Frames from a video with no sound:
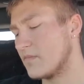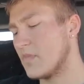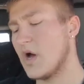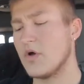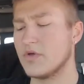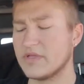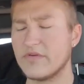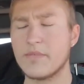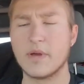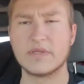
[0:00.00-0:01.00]
oh, you'll
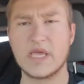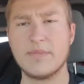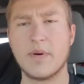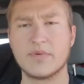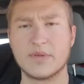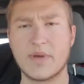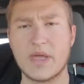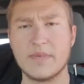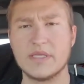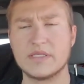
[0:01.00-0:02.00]
never be able to keep up with the
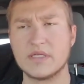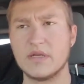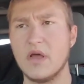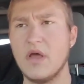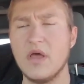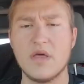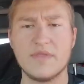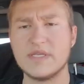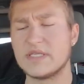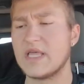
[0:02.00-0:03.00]
payments and
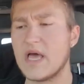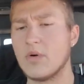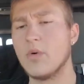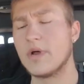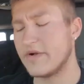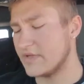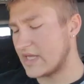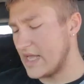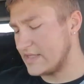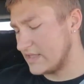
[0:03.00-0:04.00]
this and that. Well, whatever the
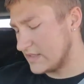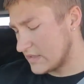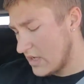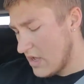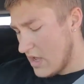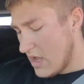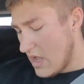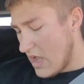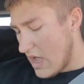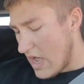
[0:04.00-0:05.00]
case is,
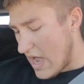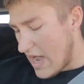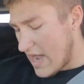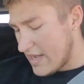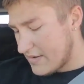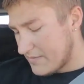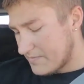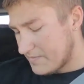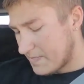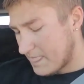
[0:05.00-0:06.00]
I
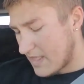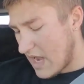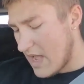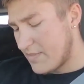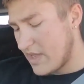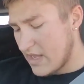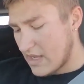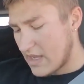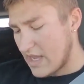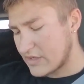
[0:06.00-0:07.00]
I pay
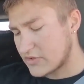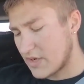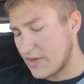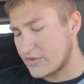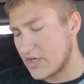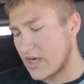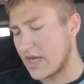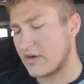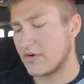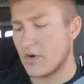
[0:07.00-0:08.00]
uh, extra on my truck.
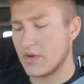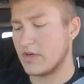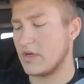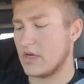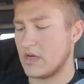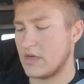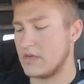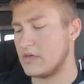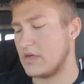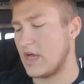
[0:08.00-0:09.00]
I don't know what uh,
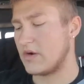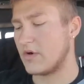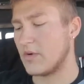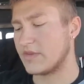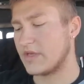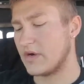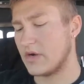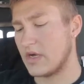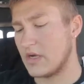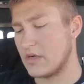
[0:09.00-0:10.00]
I don't know what
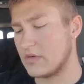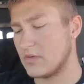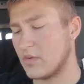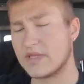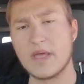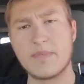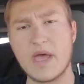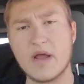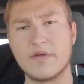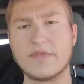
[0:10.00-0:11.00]
their uh, what they
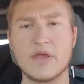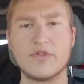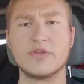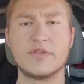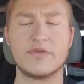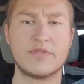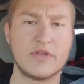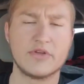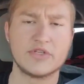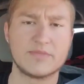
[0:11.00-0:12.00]
pay or if they ju-
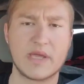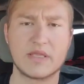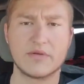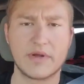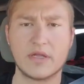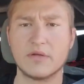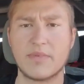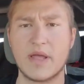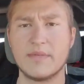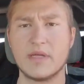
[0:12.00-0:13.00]
they're just making the regular
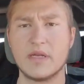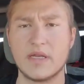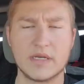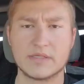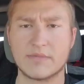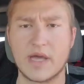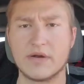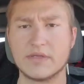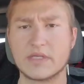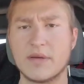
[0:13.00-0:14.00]
payment. It doesn't
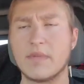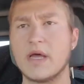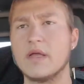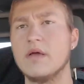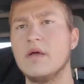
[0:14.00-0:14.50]
matter. It's not my